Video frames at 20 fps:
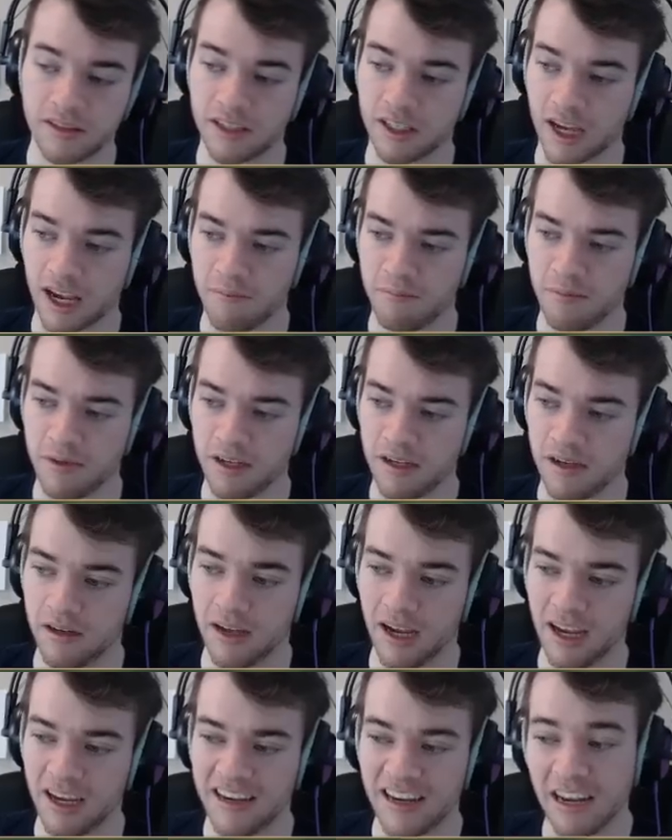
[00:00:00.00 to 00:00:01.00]
Typing,
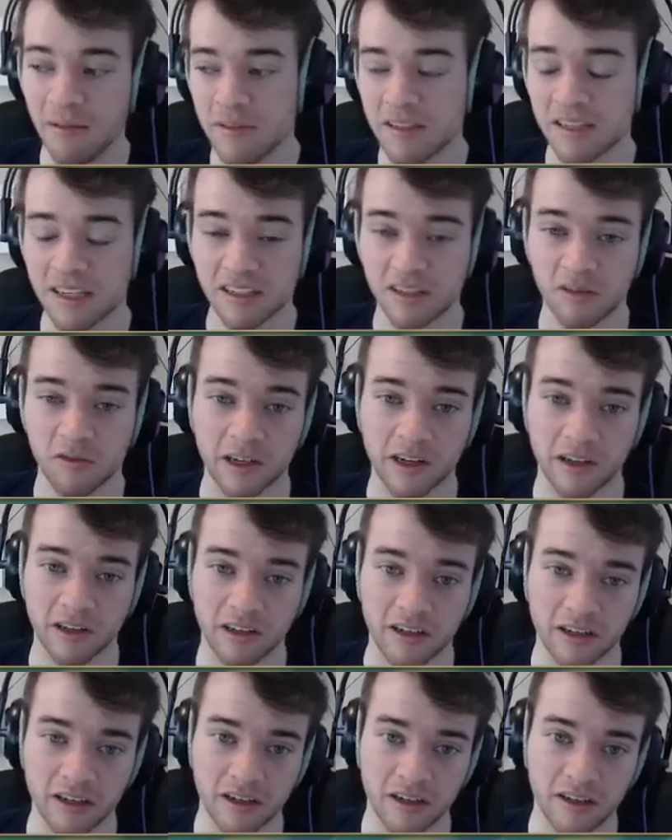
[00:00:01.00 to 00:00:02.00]
uh, typing's actually fairly
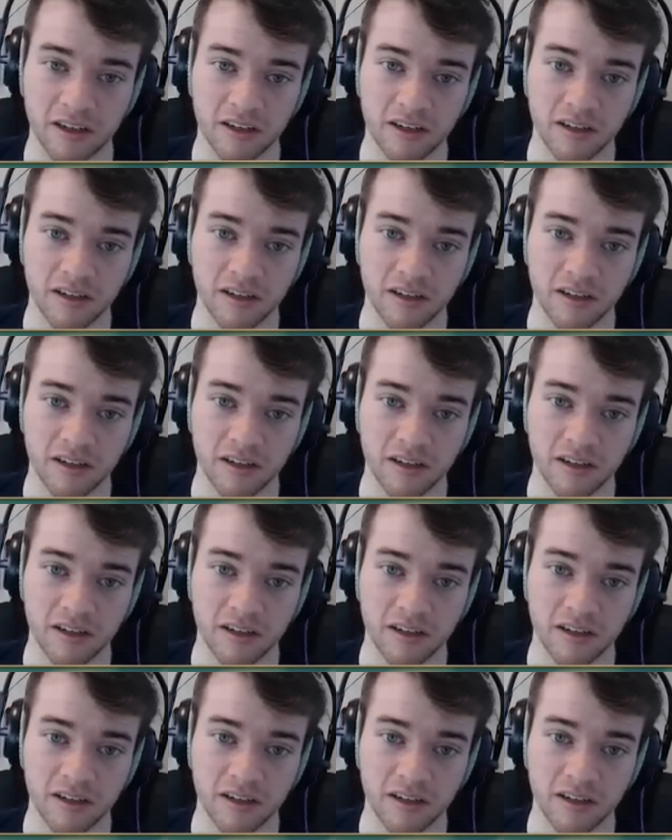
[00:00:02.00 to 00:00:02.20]
good.